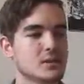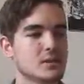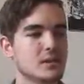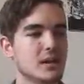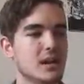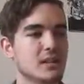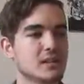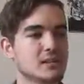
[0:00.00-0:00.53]
So
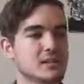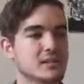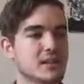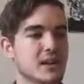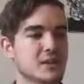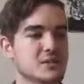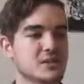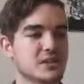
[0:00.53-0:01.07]
yeah, this is
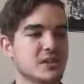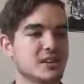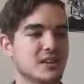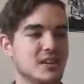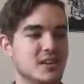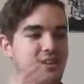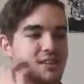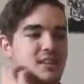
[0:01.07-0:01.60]
actually,
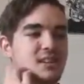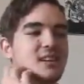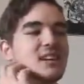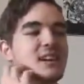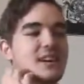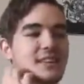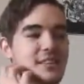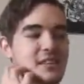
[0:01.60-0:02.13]
the
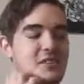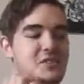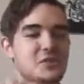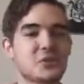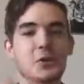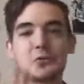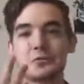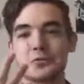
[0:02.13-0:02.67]

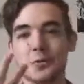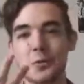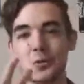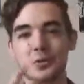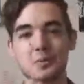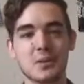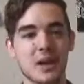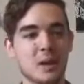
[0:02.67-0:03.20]
lesser-known
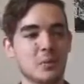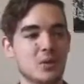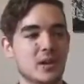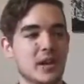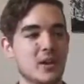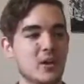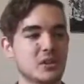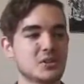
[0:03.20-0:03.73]
fourth playable
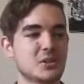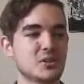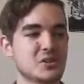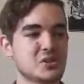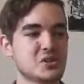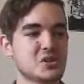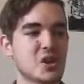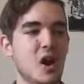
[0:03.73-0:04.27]
character
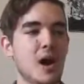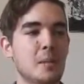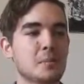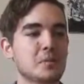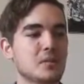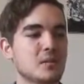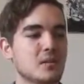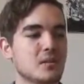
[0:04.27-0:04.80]
is Chop.
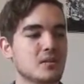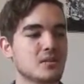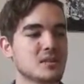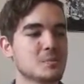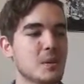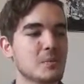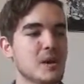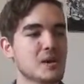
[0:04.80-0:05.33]

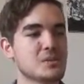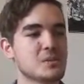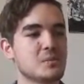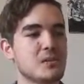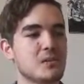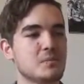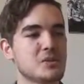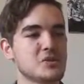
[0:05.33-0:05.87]
This might actually
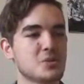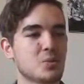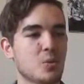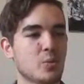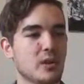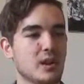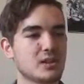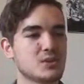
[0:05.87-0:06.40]
be the mission where
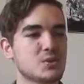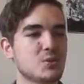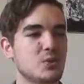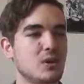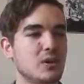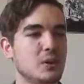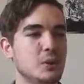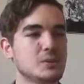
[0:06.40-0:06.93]
we get
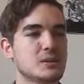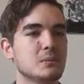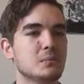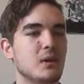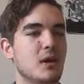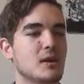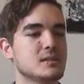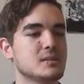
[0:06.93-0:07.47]
to use him,
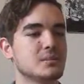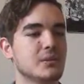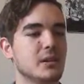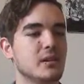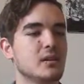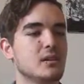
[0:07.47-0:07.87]
possibly.